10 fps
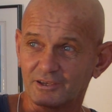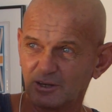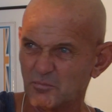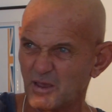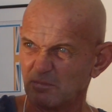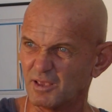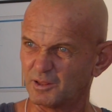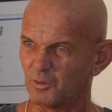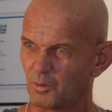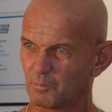Can you make me a
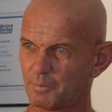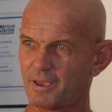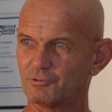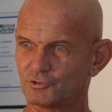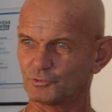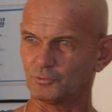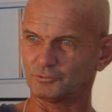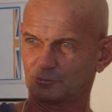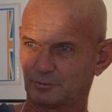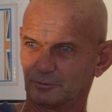long pair of
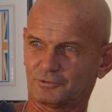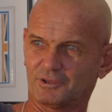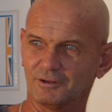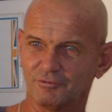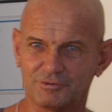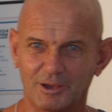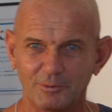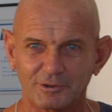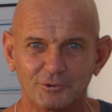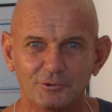shorts with those kind of
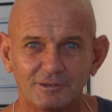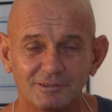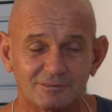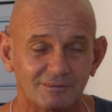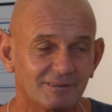flower curtains?